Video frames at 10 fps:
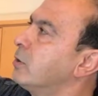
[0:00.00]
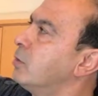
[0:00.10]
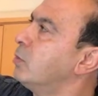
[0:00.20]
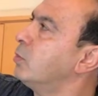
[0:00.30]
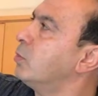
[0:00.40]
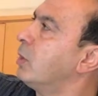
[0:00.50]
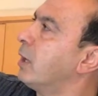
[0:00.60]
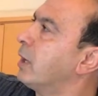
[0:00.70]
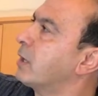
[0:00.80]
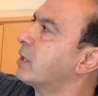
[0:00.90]
You
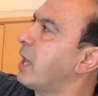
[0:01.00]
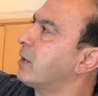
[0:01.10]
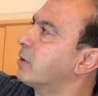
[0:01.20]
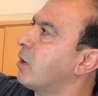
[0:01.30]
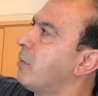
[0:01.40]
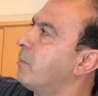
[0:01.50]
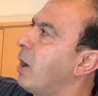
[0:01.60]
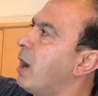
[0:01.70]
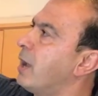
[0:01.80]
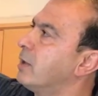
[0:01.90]
can
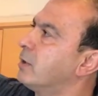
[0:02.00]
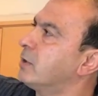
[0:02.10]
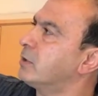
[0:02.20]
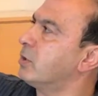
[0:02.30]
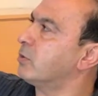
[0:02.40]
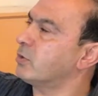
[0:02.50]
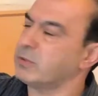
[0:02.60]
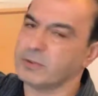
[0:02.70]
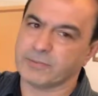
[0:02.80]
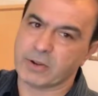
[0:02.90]
combine
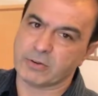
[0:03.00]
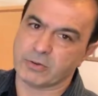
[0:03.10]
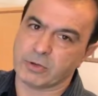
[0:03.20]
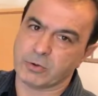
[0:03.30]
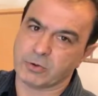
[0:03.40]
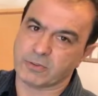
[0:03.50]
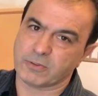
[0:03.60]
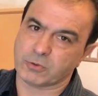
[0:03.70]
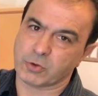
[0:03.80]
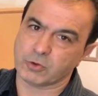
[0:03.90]
the different
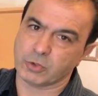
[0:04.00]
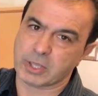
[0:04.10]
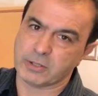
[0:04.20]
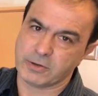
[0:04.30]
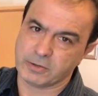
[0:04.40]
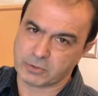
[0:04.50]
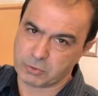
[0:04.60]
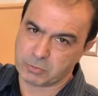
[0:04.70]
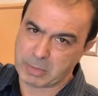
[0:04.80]
resistors together to